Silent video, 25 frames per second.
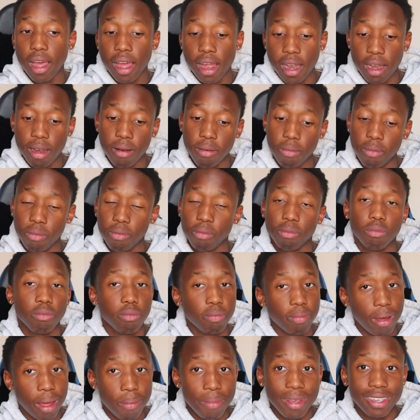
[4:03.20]
and
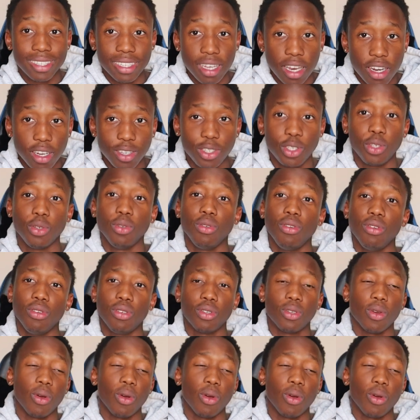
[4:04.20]
by me selling shoes.